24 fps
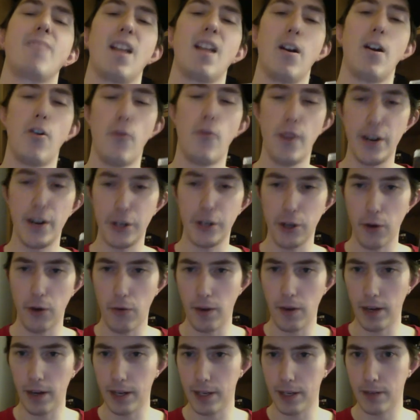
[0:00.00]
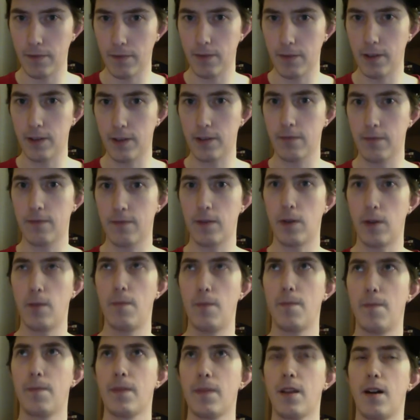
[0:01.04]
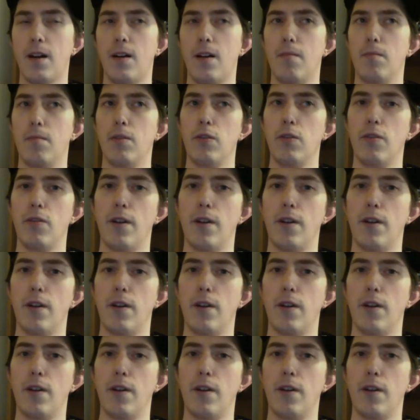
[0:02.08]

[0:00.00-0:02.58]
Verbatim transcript: original release of this film on Blu-ray.